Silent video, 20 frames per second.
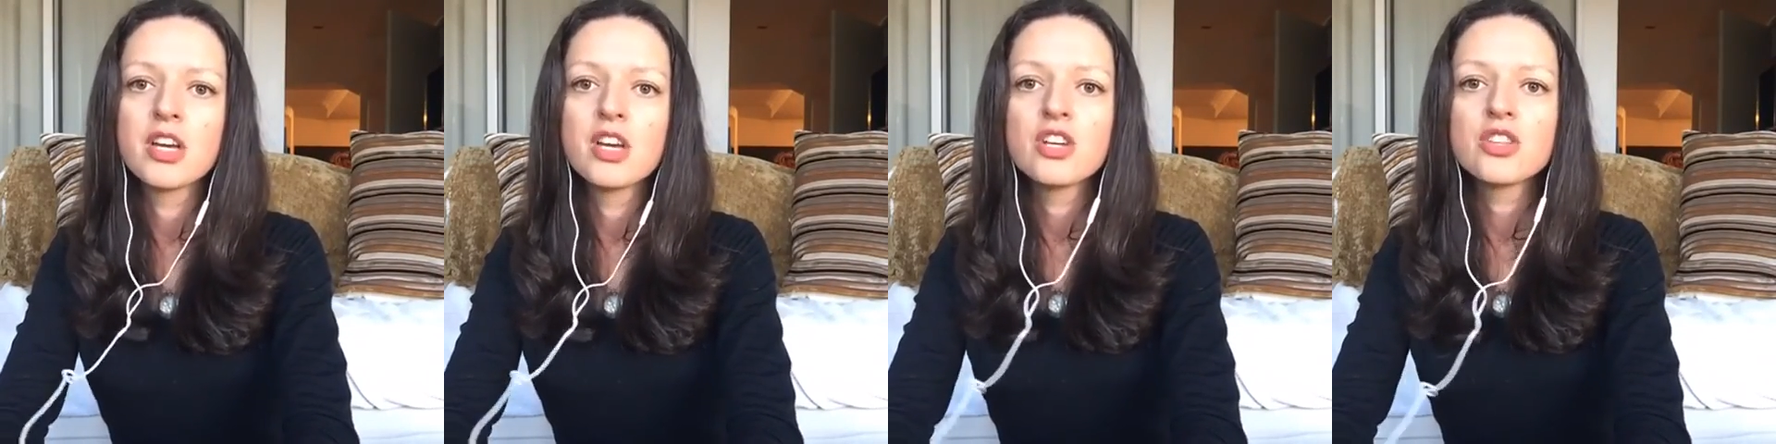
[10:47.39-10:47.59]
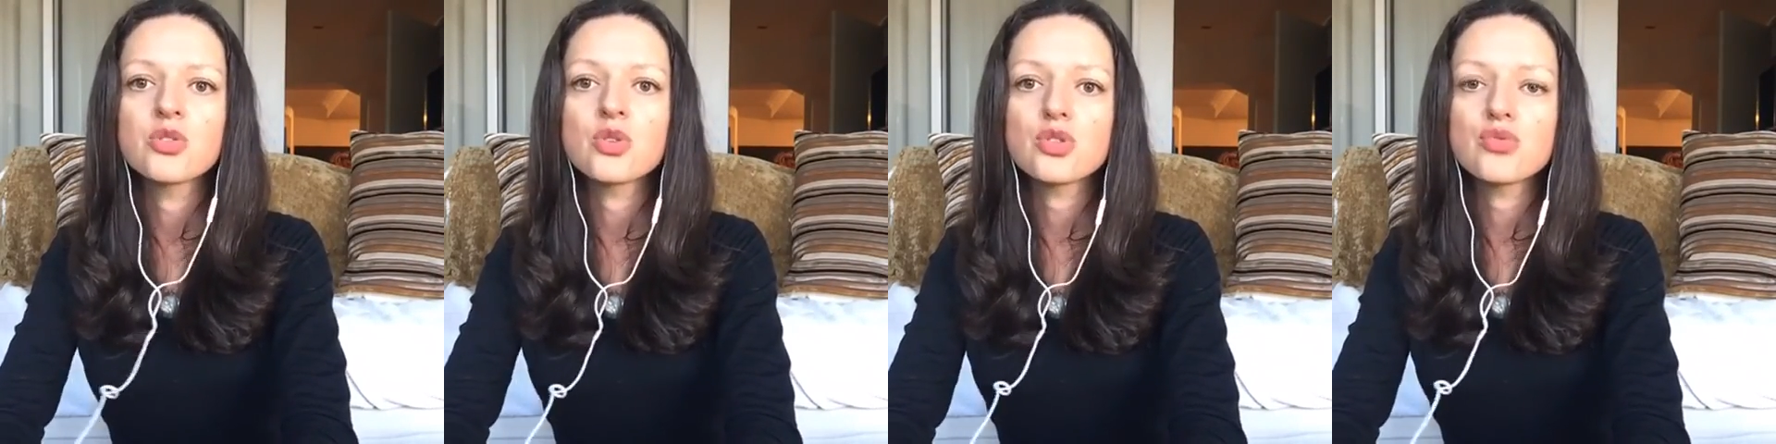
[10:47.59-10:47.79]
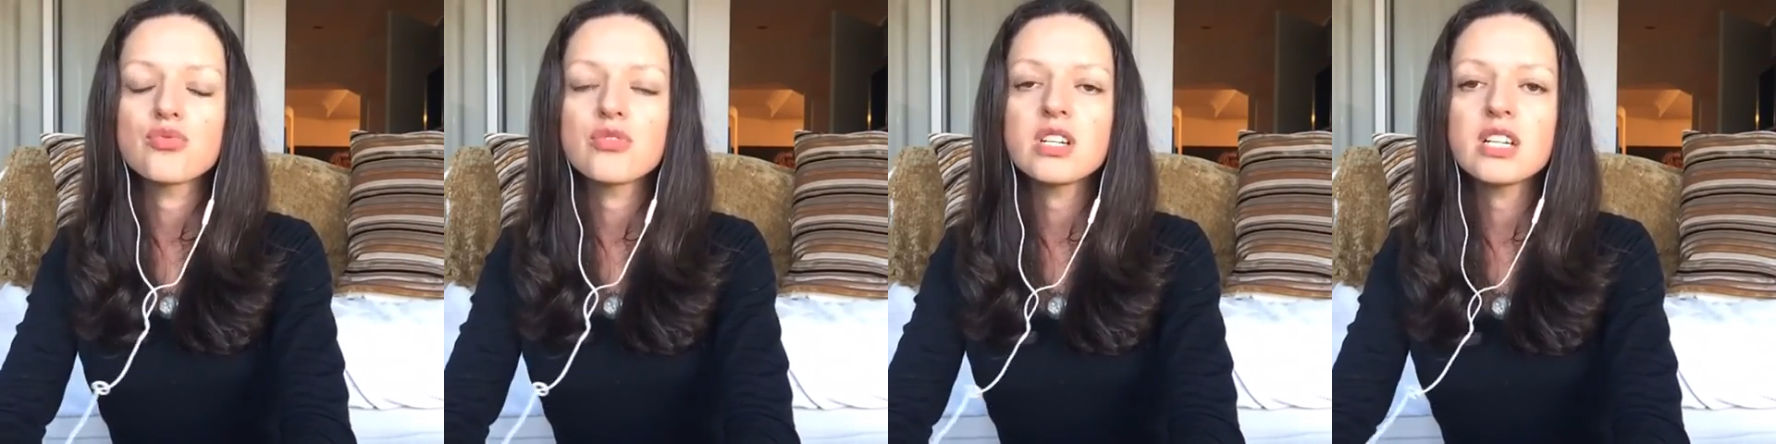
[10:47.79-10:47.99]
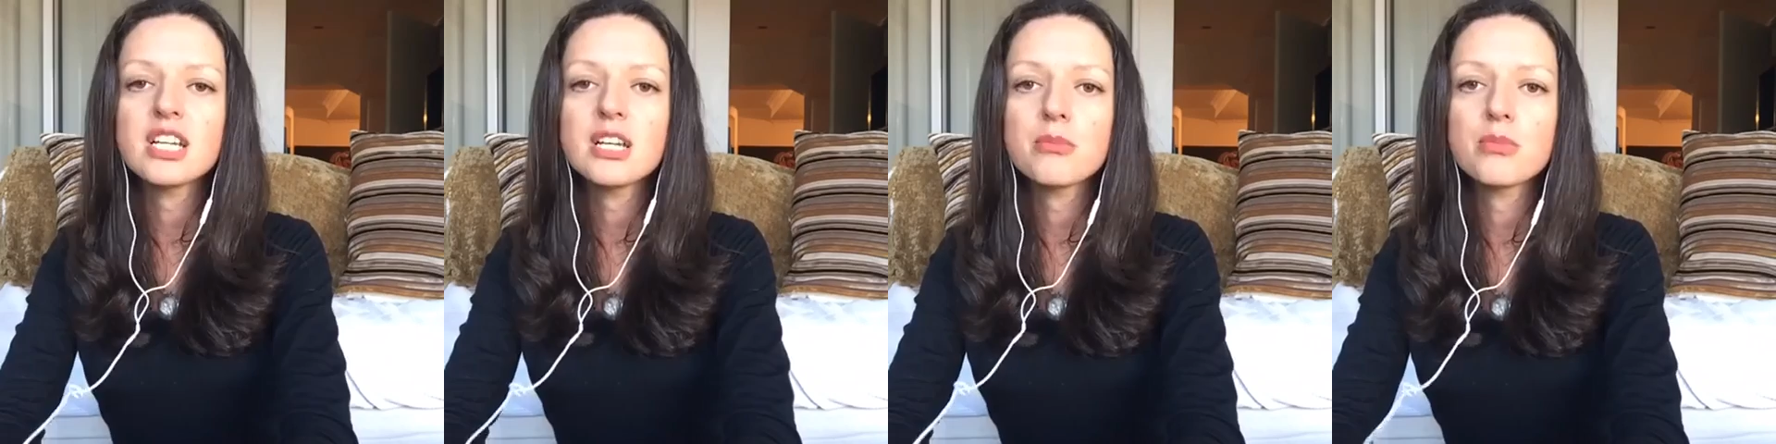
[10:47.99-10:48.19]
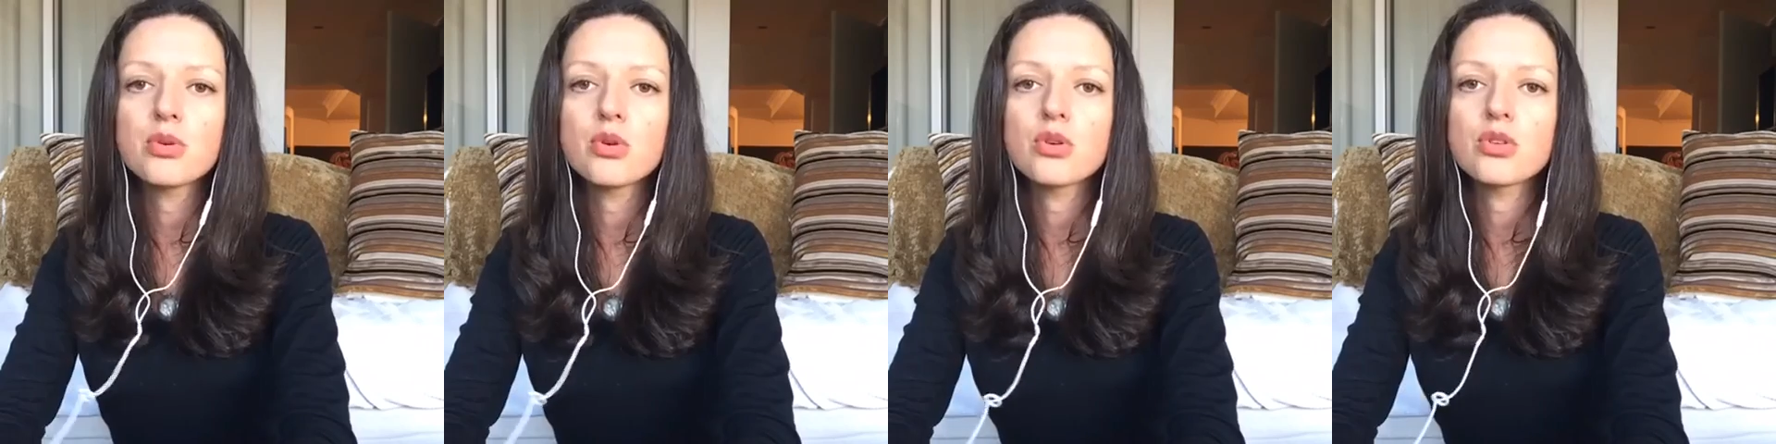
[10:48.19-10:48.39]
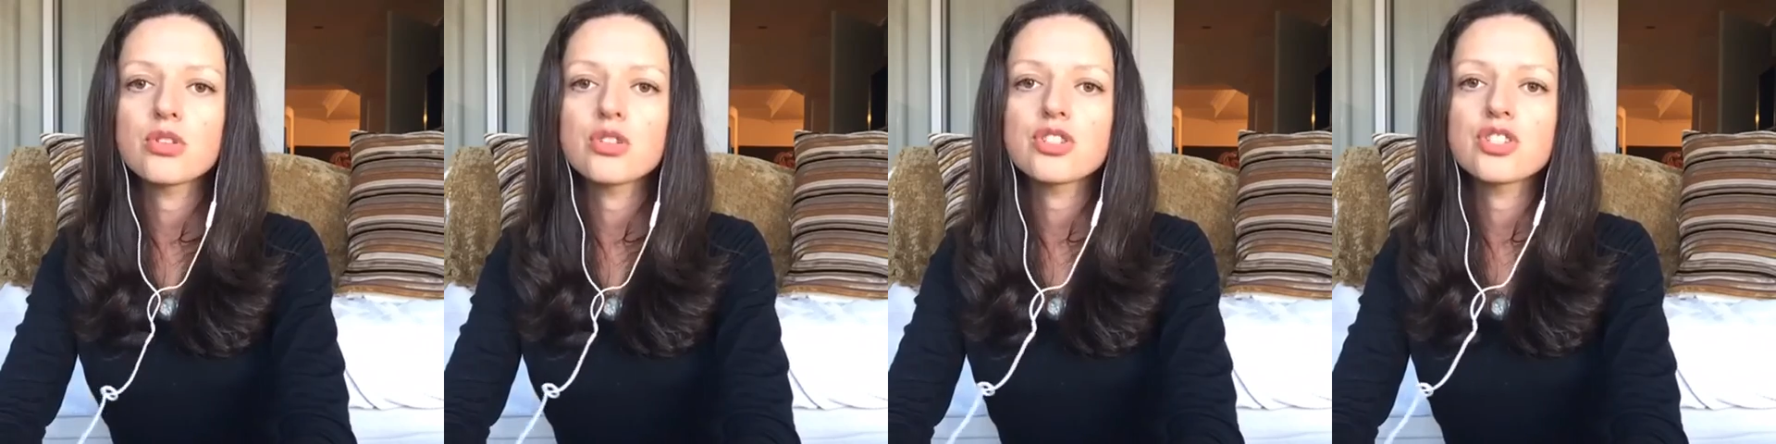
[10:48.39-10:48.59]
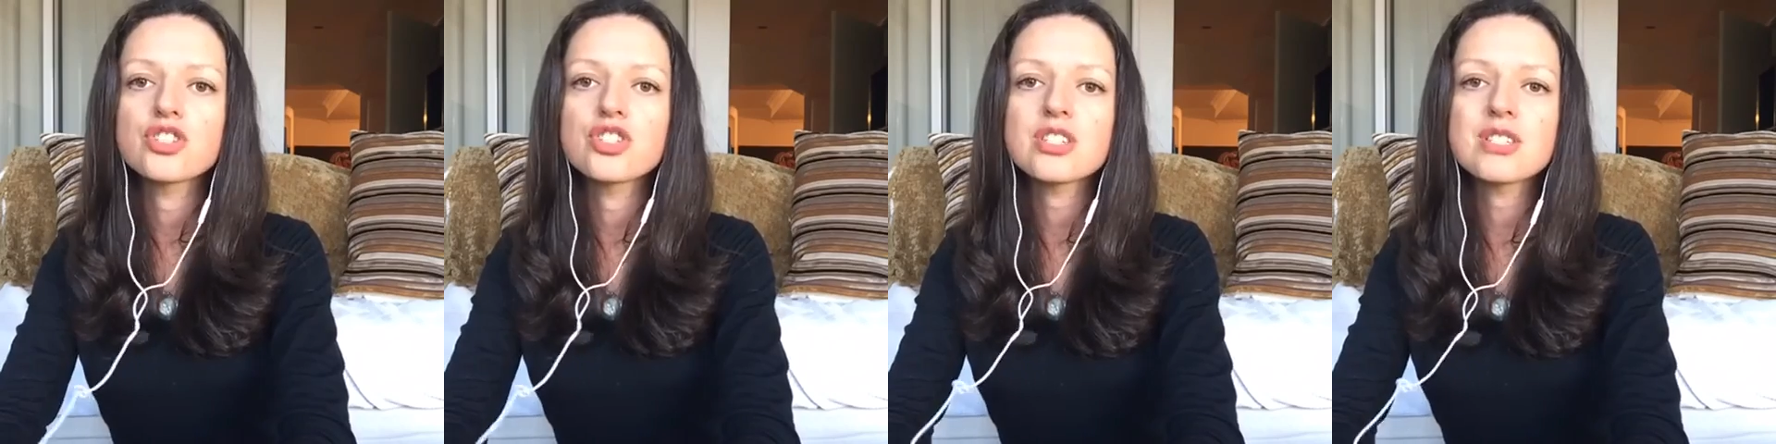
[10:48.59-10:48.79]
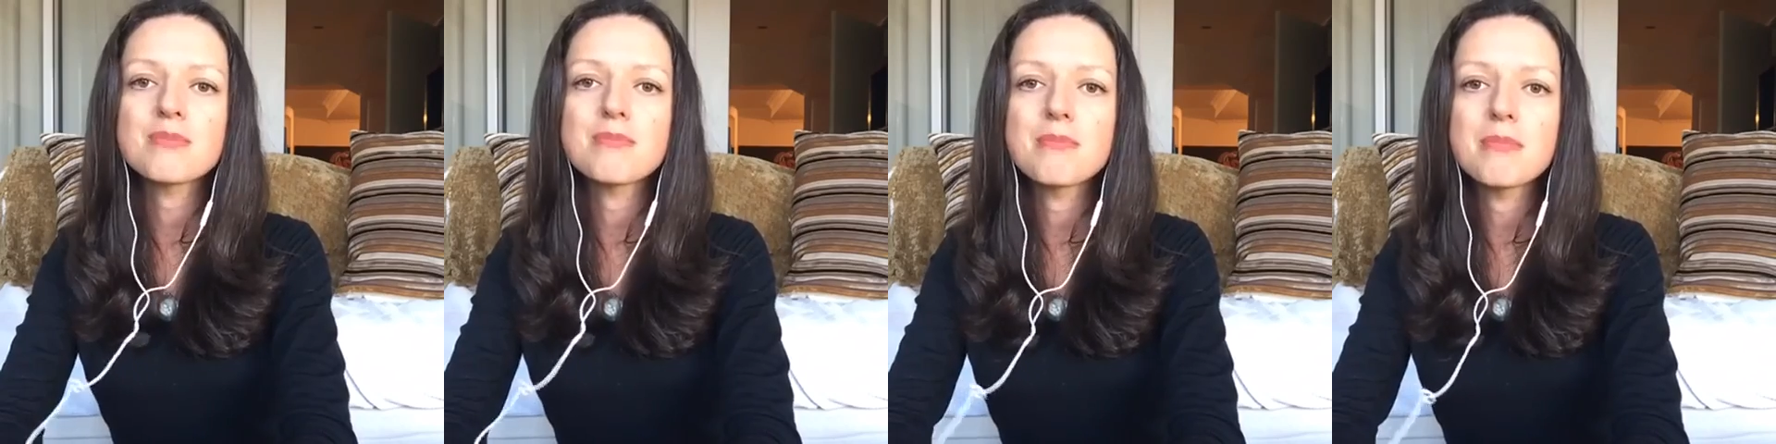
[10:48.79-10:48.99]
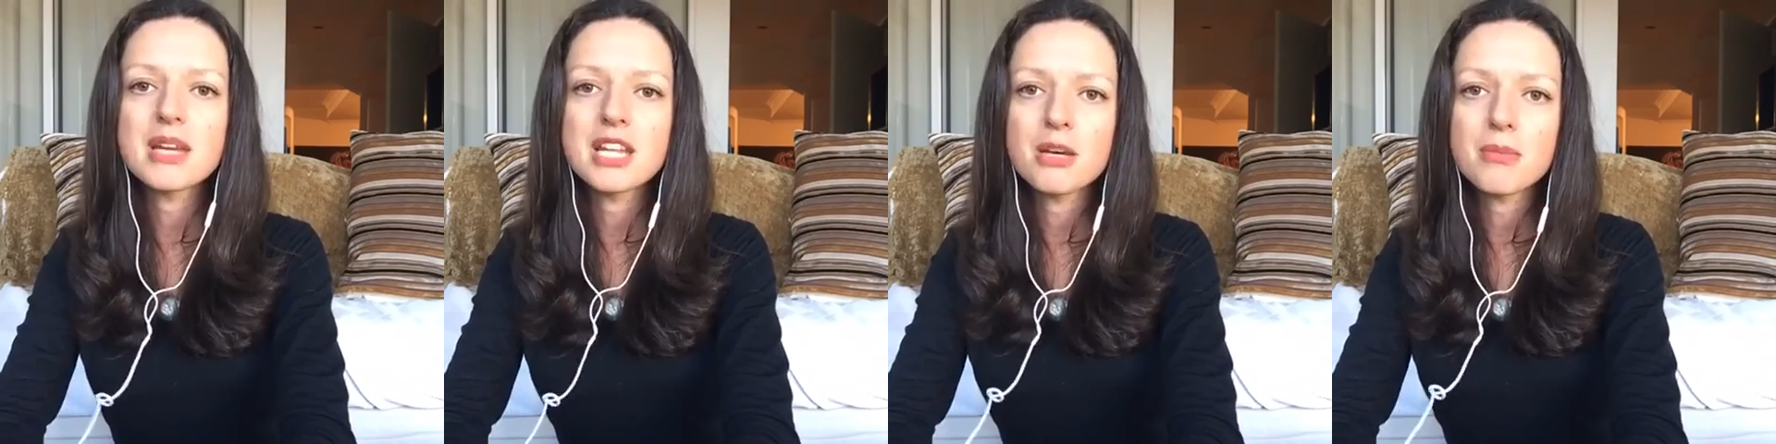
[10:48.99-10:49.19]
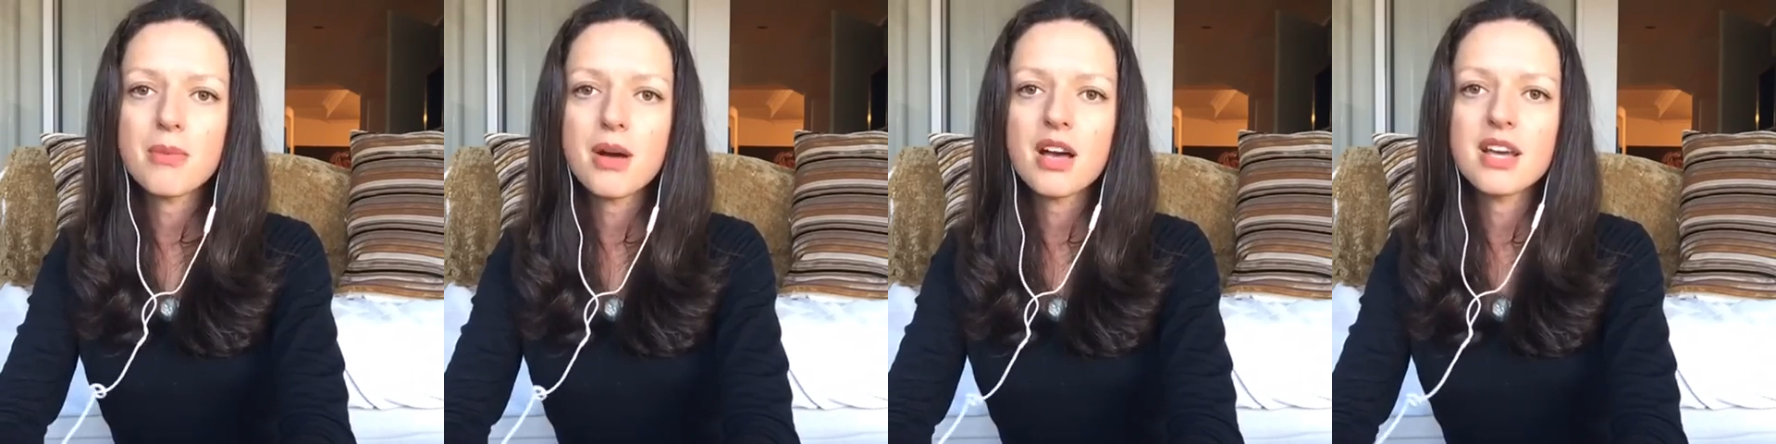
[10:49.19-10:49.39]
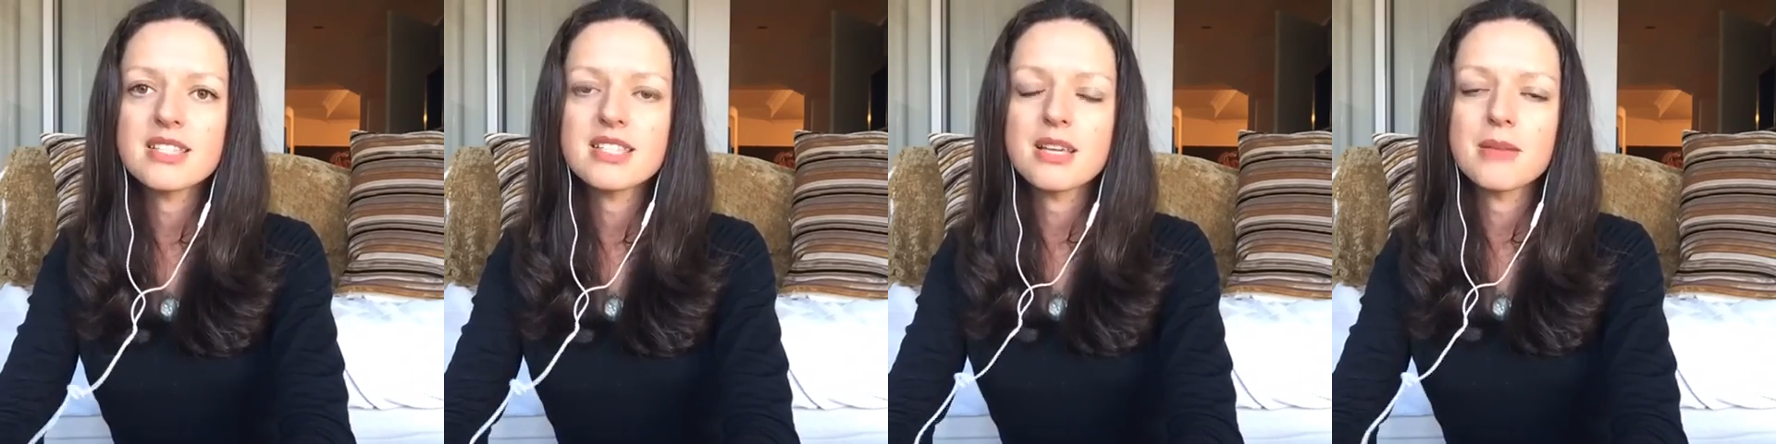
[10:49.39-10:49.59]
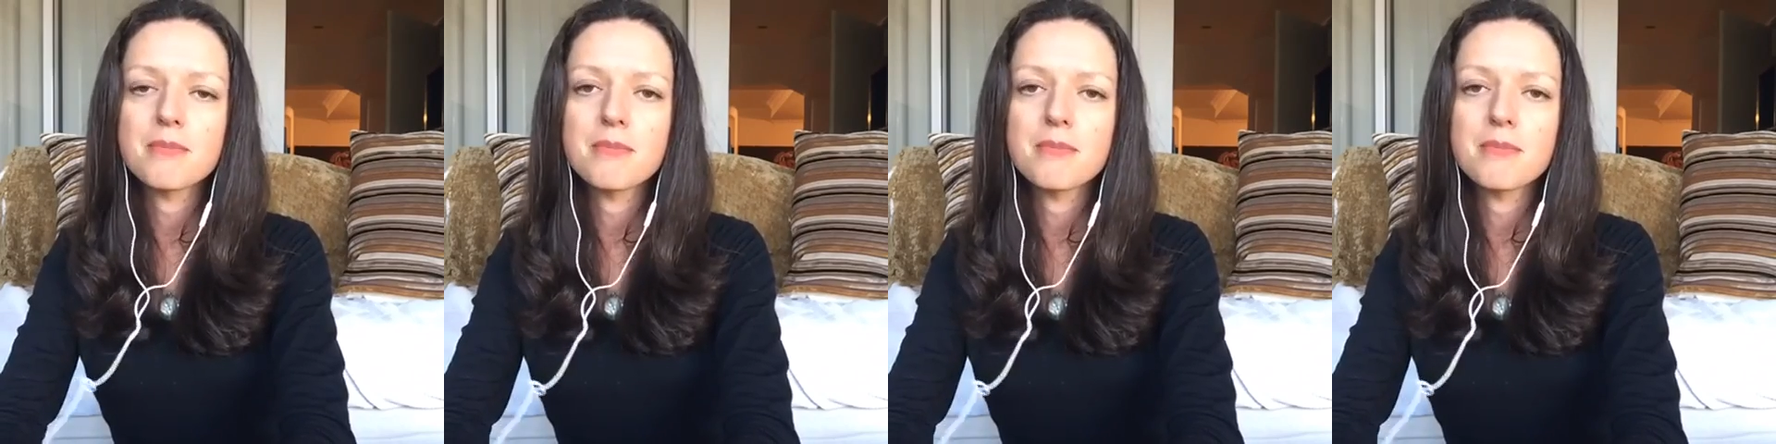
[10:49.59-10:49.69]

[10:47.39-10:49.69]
So it's really important to just minimize it,